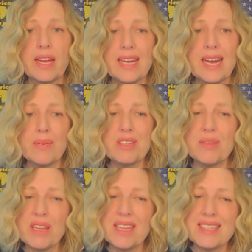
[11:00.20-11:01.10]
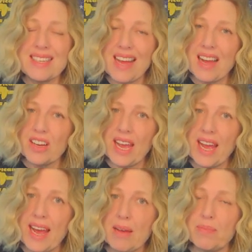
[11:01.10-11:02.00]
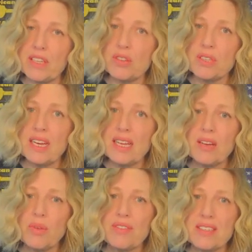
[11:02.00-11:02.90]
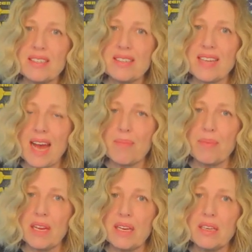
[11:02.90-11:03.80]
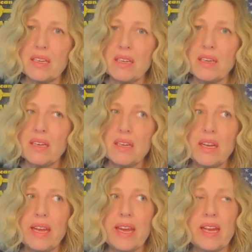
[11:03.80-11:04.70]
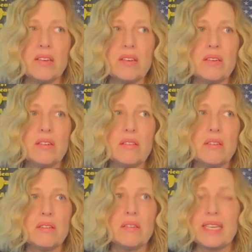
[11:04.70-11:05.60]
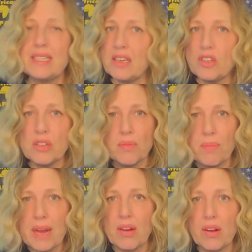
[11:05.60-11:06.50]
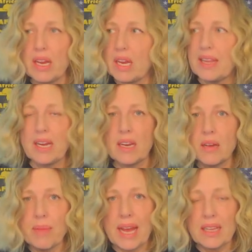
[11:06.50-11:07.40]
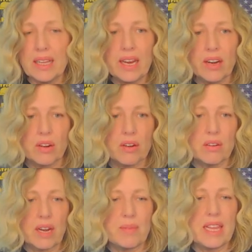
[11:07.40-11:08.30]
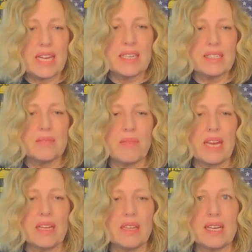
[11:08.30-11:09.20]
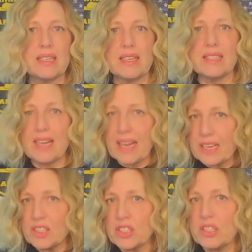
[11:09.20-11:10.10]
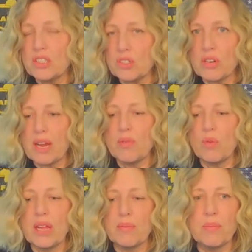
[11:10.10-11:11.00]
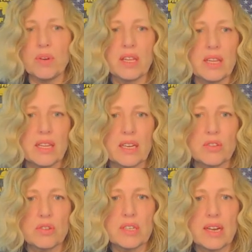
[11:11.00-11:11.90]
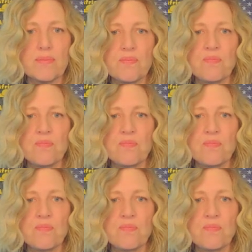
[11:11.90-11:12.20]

anxiety about something that's not going to happen. So it's not like we have to stop it and like teach them about it and then come back later. I mean, that doesn't make a lot of sense. Like I can just describe it while I'm putting the electrodes on.